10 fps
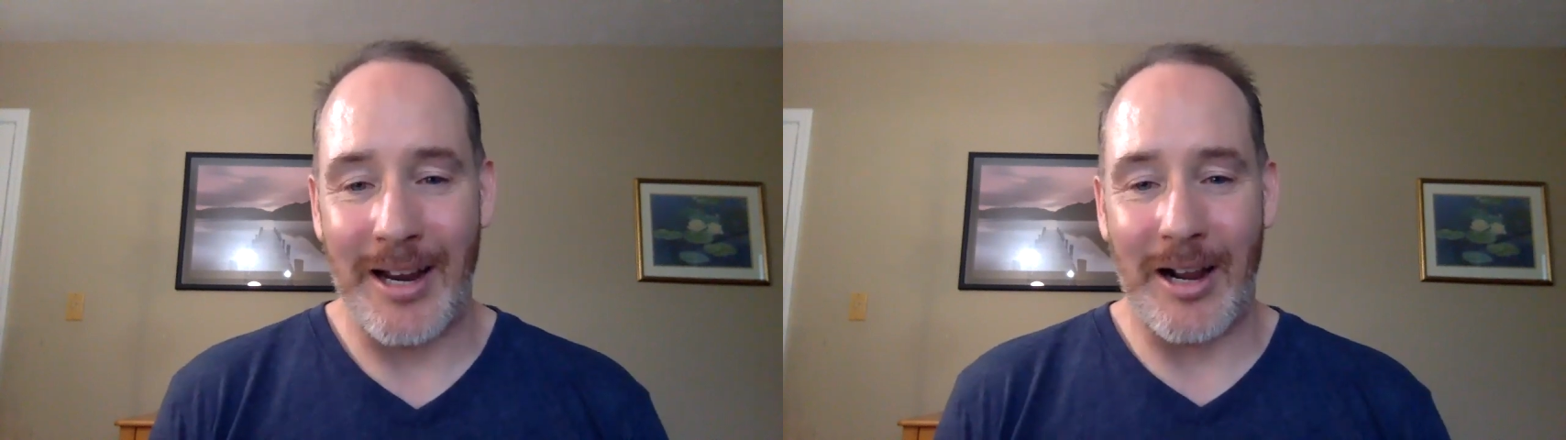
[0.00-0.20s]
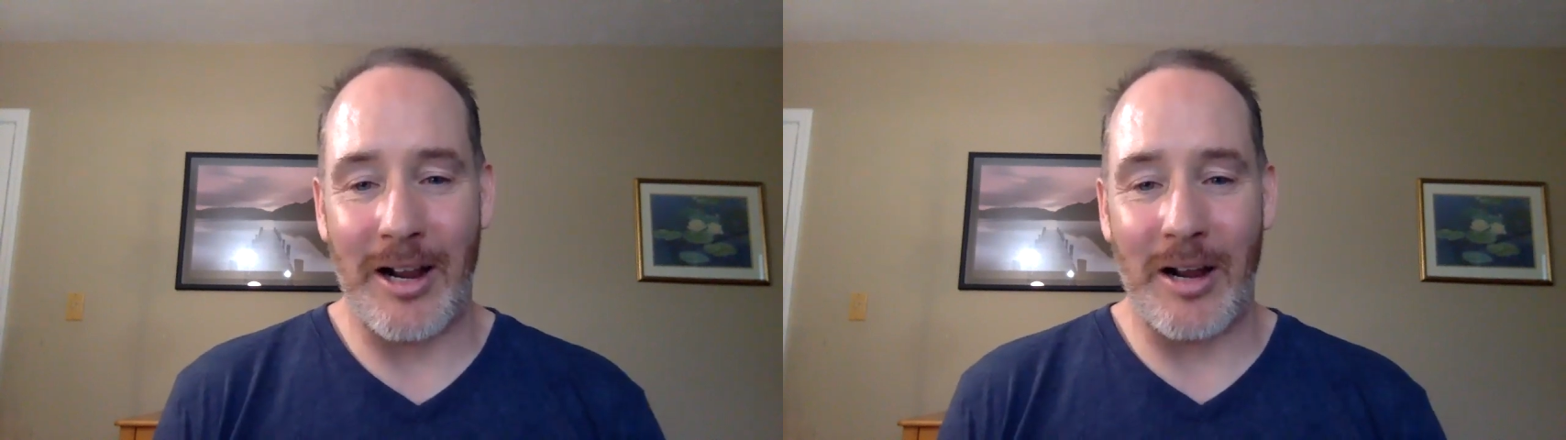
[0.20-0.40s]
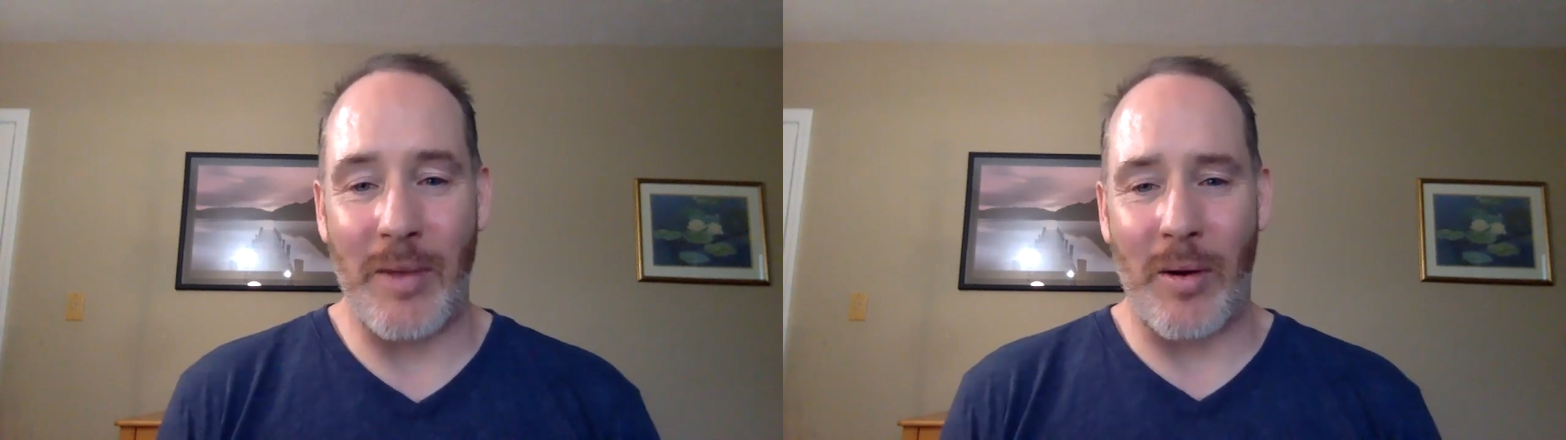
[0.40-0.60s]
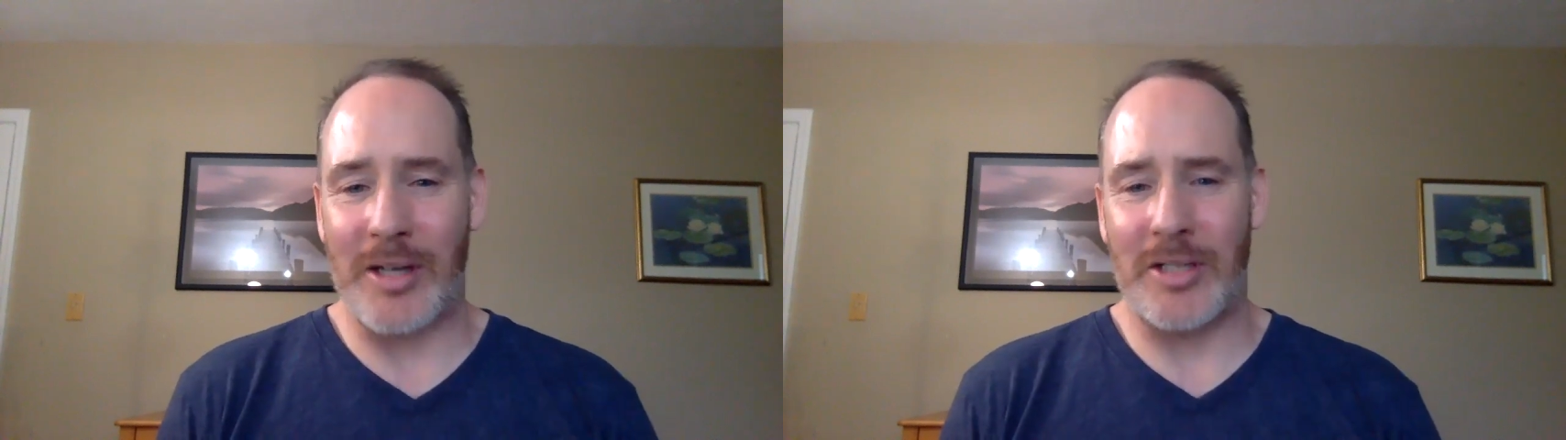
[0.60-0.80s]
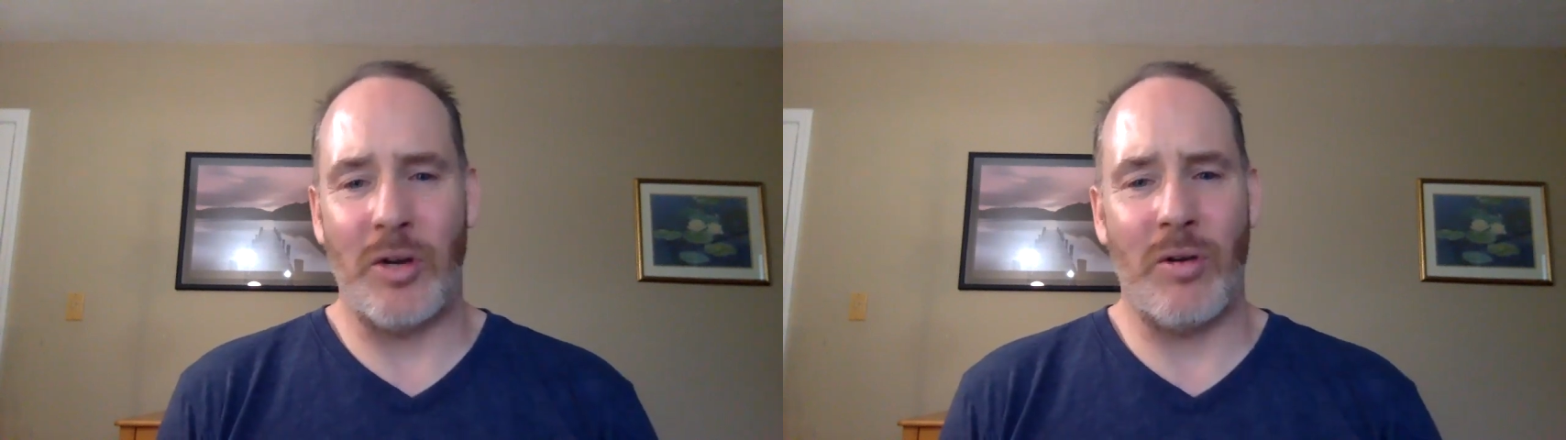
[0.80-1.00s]
I
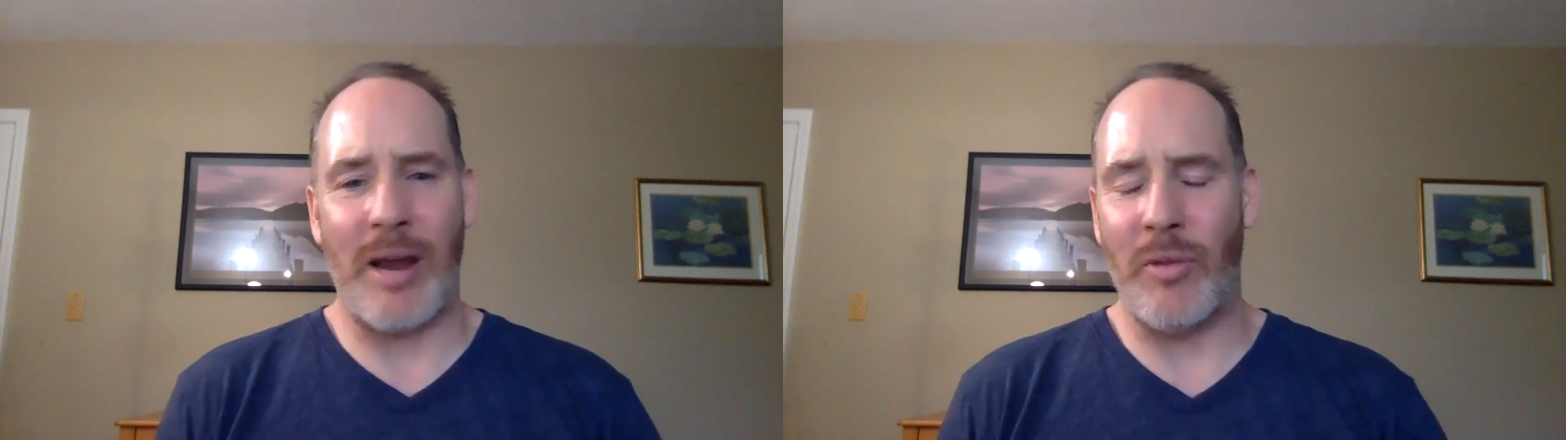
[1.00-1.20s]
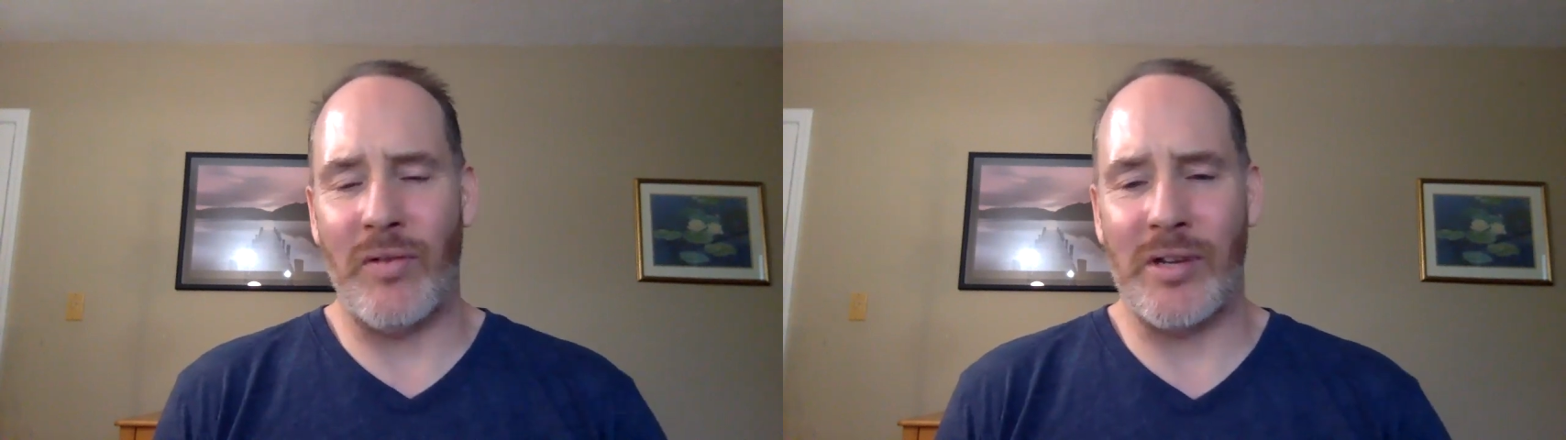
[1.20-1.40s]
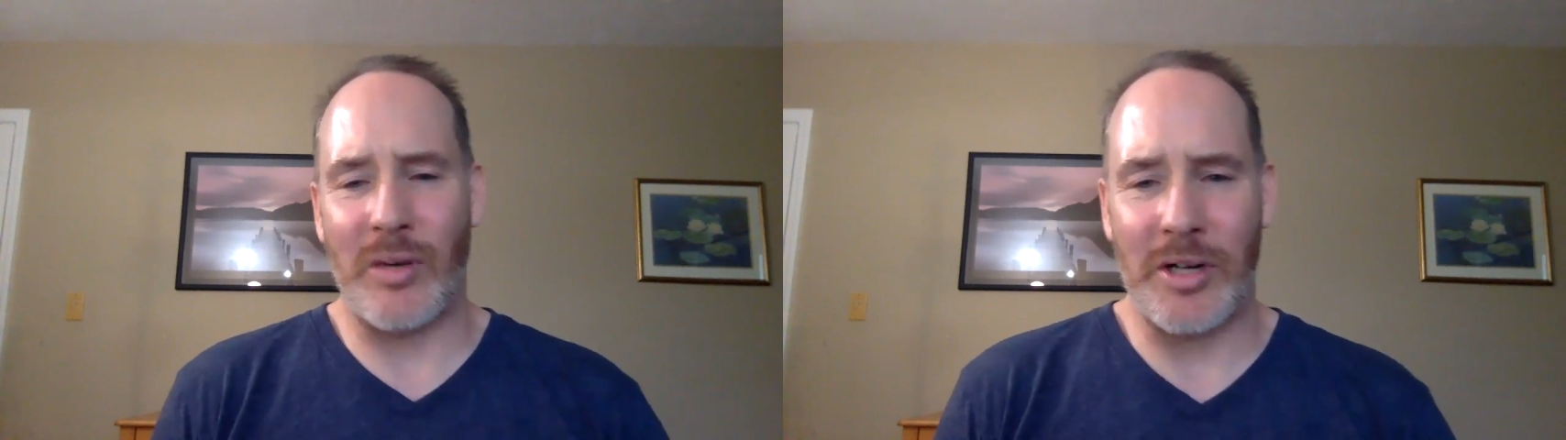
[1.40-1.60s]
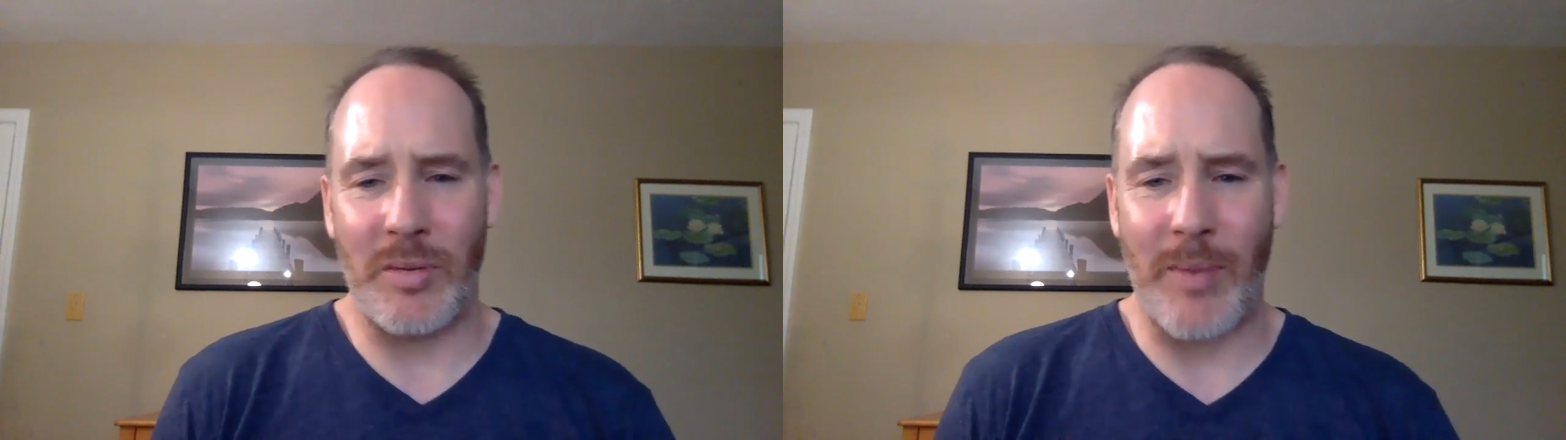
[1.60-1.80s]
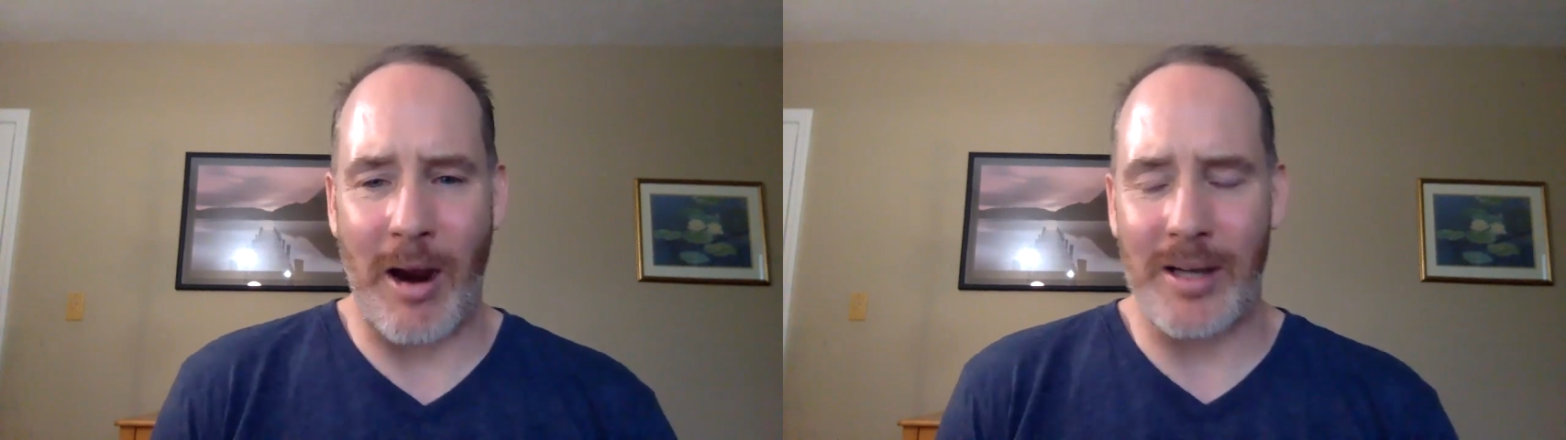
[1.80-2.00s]
watched 2 great movies. I
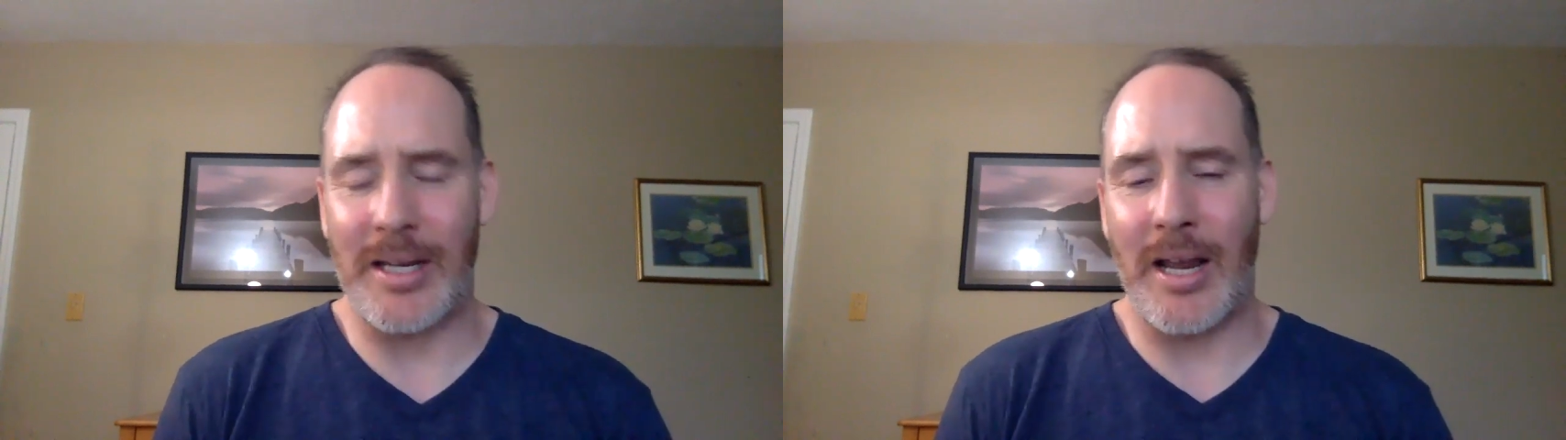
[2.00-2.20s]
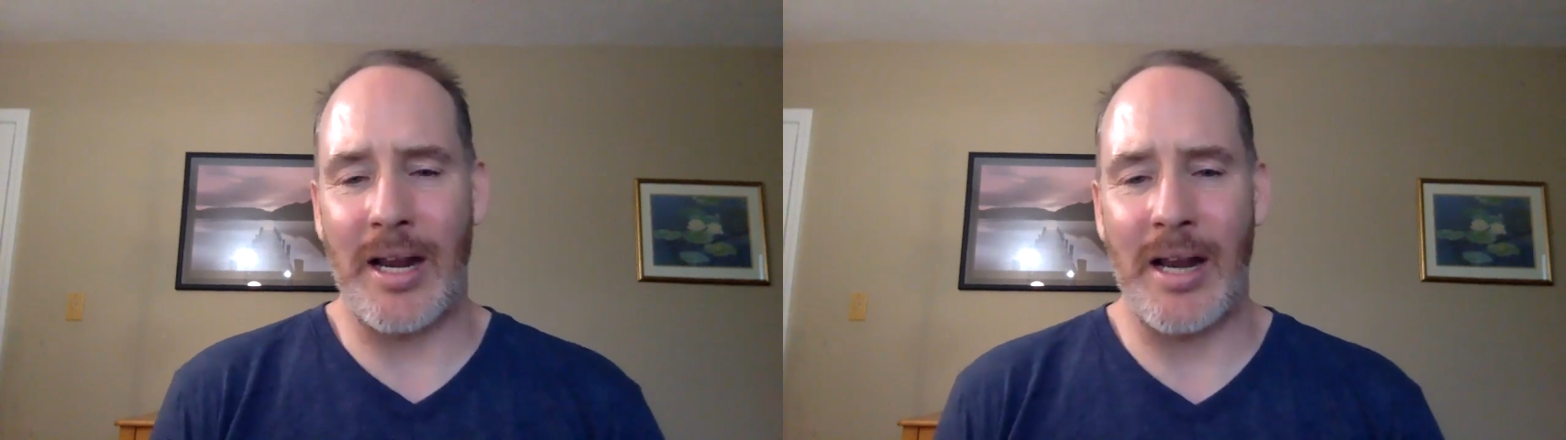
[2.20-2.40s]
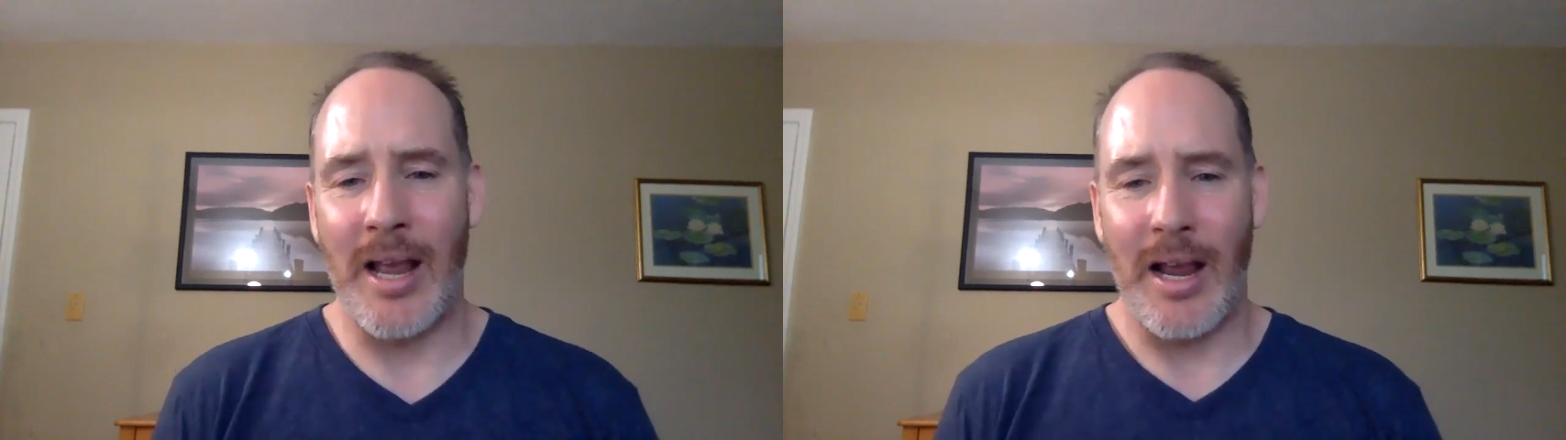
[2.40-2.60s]
watched Parasite.